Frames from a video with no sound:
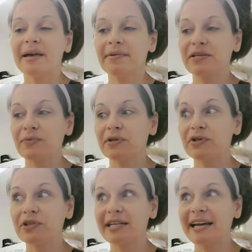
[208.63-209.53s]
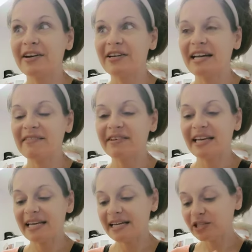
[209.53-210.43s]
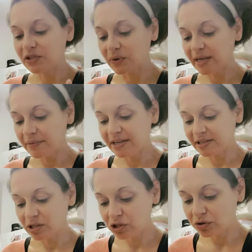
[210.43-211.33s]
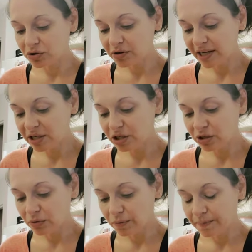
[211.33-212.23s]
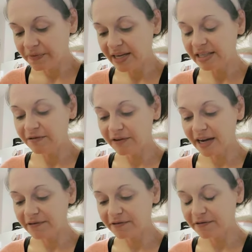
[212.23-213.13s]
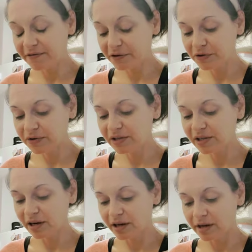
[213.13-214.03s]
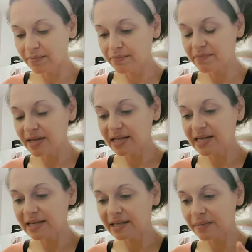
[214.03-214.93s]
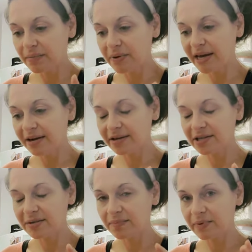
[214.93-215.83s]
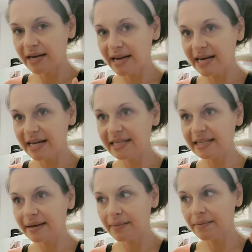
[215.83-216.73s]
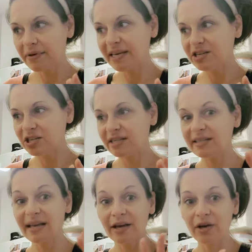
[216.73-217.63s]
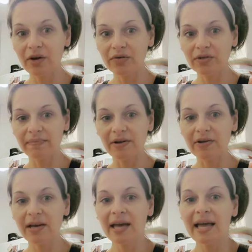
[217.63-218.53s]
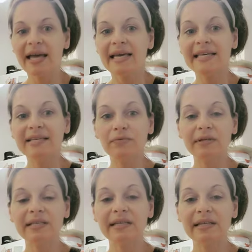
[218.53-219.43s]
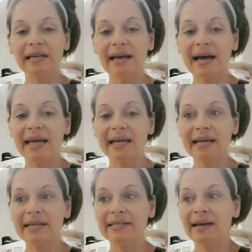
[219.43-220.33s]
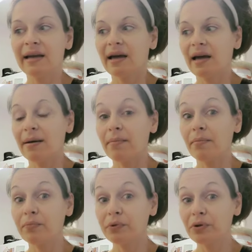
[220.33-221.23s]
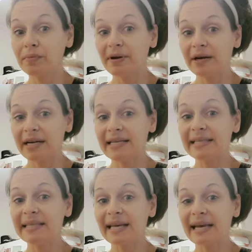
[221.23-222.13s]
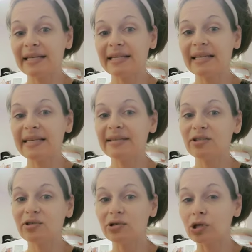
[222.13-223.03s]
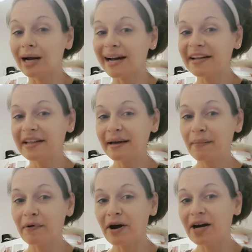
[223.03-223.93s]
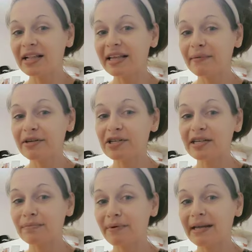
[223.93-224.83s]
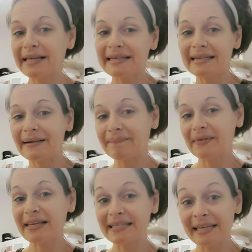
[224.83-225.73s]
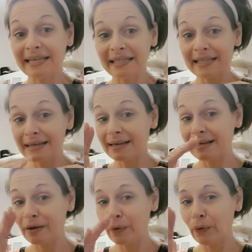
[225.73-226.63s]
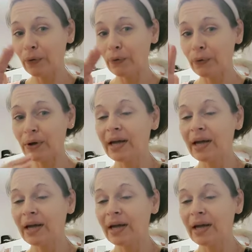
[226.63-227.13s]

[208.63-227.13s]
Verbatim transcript: because um, we're learning how to navigate it. So anyways, Jojo can do, his five foods are millet, pears, bananas, peaches, and goat's milk. He's recently added um, blueberries, and he's trialing broccoli, which has been an intense, whew,